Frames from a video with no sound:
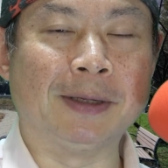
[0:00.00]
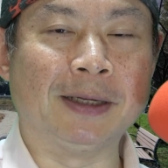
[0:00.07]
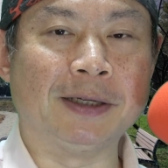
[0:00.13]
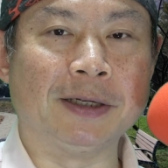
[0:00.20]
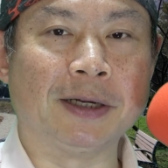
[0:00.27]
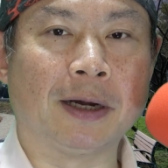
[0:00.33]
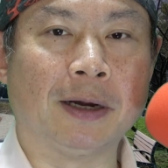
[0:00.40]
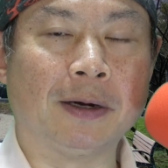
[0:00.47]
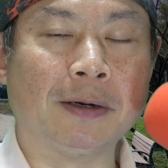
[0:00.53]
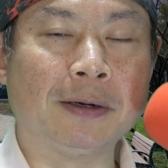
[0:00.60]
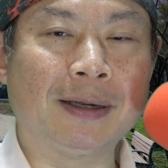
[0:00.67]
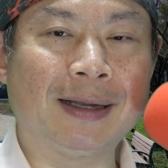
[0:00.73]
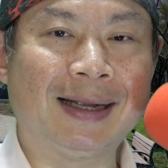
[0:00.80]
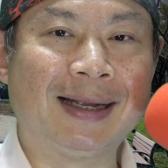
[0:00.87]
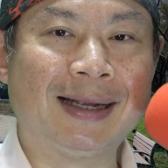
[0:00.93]
Li
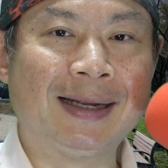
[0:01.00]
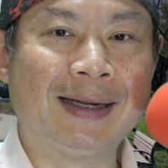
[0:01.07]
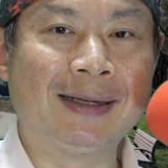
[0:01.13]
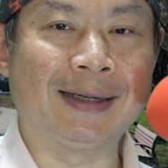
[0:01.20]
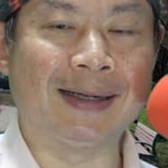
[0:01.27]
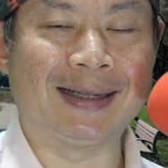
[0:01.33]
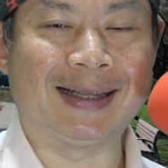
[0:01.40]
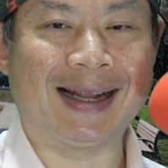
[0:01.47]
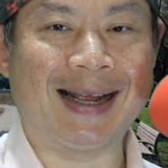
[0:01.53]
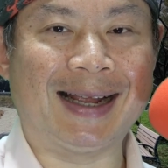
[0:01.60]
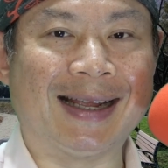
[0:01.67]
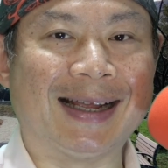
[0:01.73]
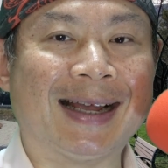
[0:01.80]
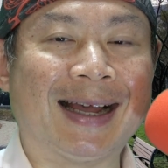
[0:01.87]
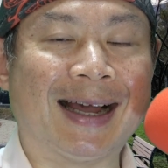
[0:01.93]
Hong.
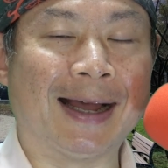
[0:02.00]
Today